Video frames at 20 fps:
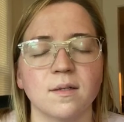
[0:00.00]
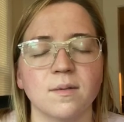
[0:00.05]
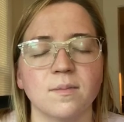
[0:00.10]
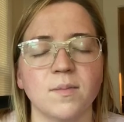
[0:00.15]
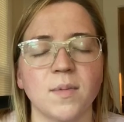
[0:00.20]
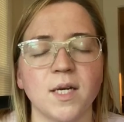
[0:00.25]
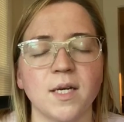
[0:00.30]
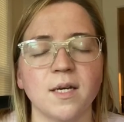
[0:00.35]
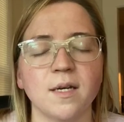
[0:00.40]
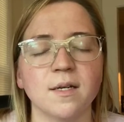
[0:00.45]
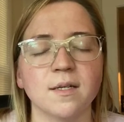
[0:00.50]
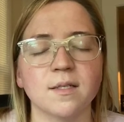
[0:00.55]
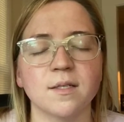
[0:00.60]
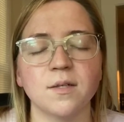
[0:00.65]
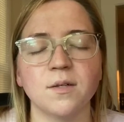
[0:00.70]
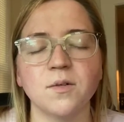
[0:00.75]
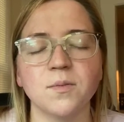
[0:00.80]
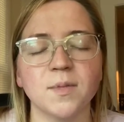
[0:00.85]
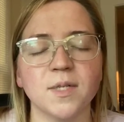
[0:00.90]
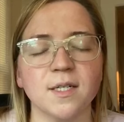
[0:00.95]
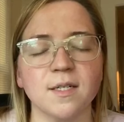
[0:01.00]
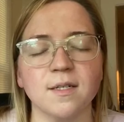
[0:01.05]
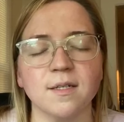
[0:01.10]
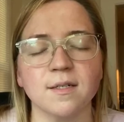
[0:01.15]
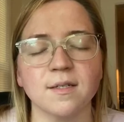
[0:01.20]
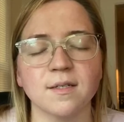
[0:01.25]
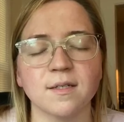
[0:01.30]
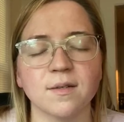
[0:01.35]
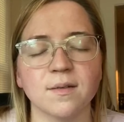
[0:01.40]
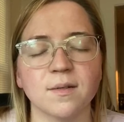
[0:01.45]
making us
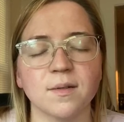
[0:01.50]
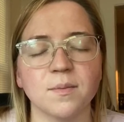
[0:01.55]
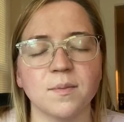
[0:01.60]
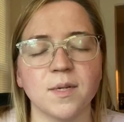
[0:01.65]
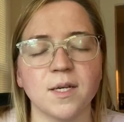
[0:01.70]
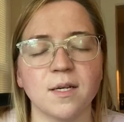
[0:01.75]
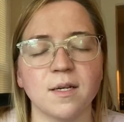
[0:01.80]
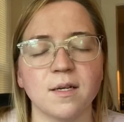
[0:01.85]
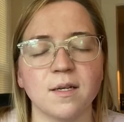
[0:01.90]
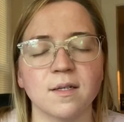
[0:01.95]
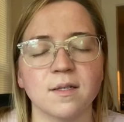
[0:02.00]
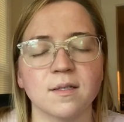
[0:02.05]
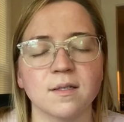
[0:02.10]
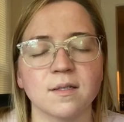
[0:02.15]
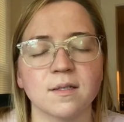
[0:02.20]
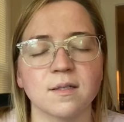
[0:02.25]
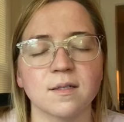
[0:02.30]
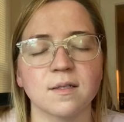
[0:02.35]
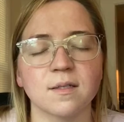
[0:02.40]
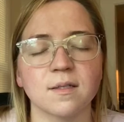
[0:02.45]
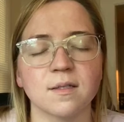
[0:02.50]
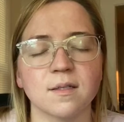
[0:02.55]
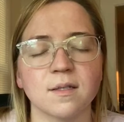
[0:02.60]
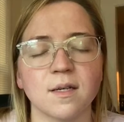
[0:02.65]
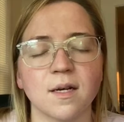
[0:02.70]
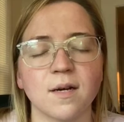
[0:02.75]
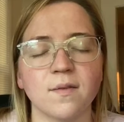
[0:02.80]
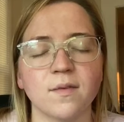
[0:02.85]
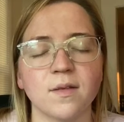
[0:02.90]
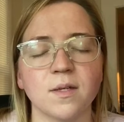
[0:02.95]
human so that we
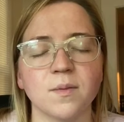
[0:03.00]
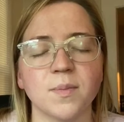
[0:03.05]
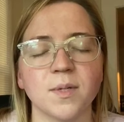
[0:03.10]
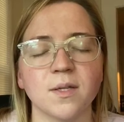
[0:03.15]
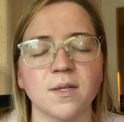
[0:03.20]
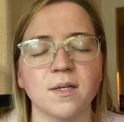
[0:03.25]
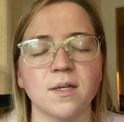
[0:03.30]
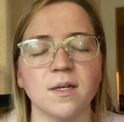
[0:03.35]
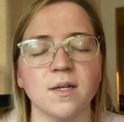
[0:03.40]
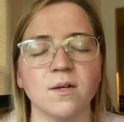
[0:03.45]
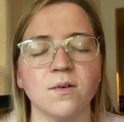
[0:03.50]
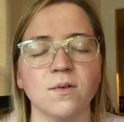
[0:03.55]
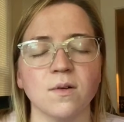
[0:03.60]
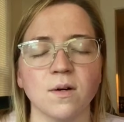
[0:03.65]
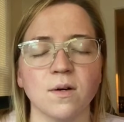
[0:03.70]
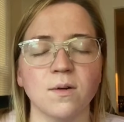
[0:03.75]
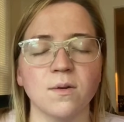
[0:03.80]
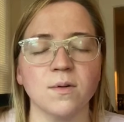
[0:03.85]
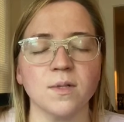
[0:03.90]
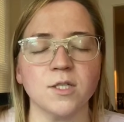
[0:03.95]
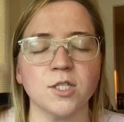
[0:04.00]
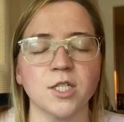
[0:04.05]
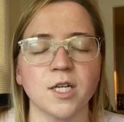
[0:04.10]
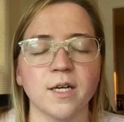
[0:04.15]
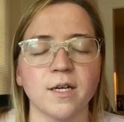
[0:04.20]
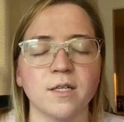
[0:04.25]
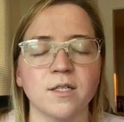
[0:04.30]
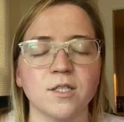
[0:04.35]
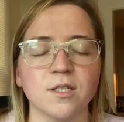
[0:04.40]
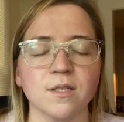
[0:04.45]
have the ability to grow and
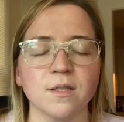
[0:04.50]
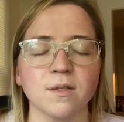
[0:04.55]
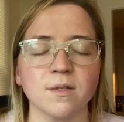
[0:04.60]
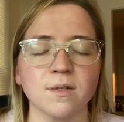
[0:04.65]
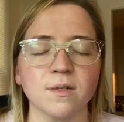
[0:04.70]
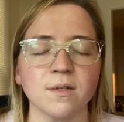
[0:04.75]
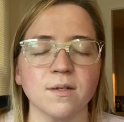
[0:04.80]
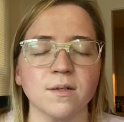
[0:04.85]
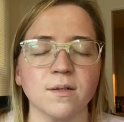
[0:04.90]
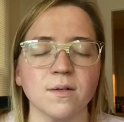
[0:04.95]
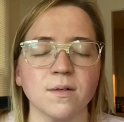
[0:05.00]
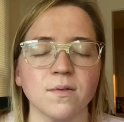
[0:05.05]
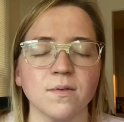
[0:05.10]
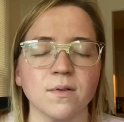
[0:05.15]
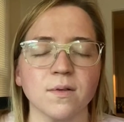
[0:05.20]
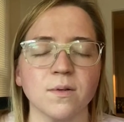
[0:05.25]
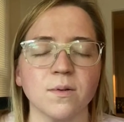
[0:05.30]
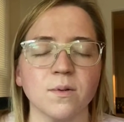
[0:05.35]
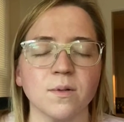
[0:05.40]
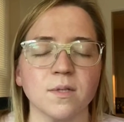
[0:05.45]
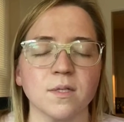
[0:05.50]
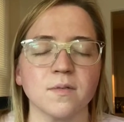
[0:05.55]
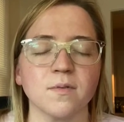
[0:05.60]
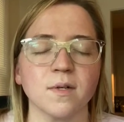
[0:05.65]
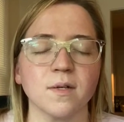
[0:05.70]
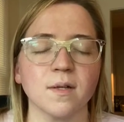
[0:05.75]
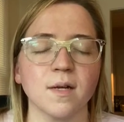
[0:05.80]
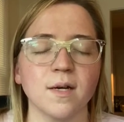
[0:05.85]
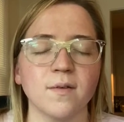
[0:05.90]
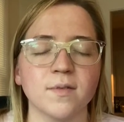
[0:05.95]
change and learn over the course of
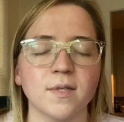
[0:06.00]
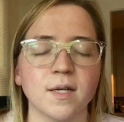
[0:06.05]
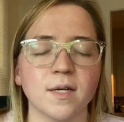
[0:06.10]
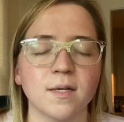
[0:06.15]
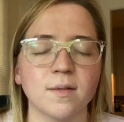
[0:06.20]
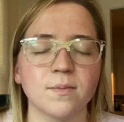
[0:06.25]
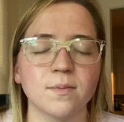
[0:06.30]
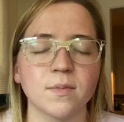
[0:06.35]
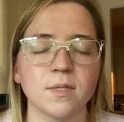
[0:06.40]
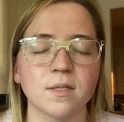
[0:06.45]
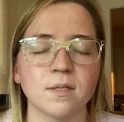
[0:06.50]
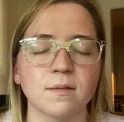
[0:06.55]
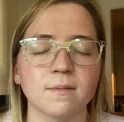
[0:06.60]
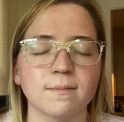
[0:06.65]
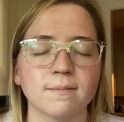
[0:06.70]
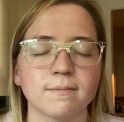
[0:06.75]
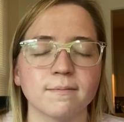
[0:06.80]
our lifetimes.